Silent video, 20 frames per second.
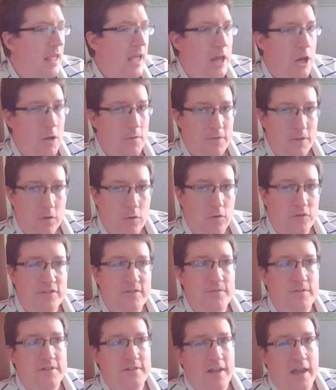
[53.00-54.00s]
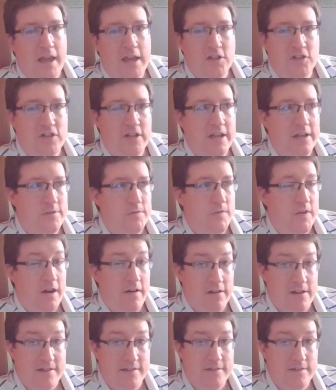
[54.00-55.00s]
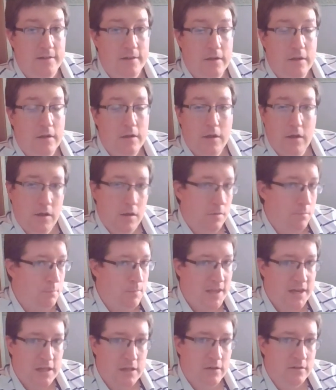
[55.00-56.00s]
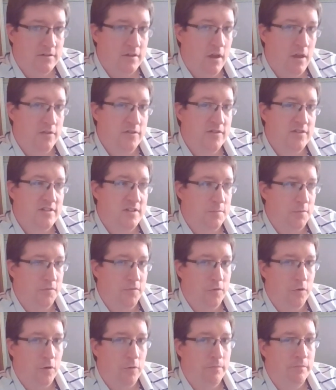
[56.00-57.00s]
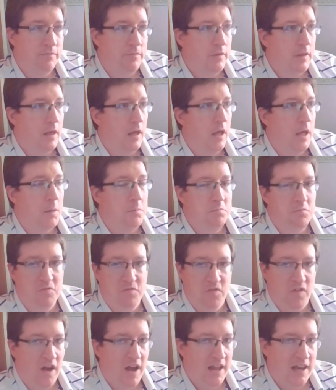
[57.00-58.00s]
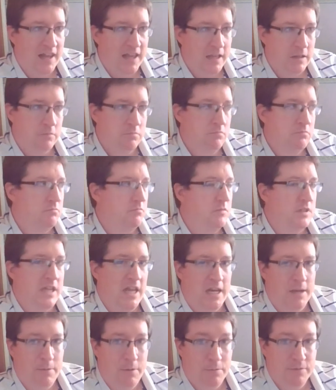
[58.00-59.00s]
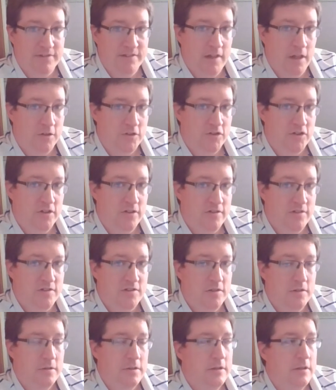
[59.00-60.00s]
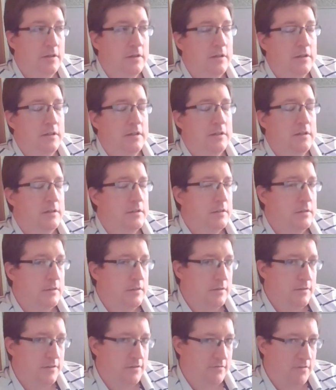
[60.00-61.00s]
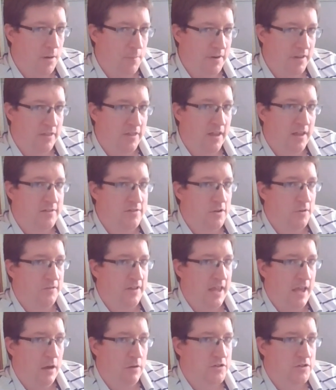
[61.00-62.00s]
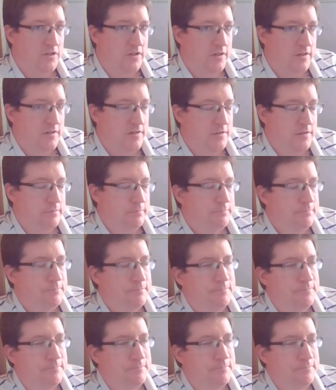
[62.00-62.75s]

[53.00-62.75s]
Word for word: And over the course of the day, she has various menial tasks to perform uh, filing, getting people's lunches, scrubbing things off couches,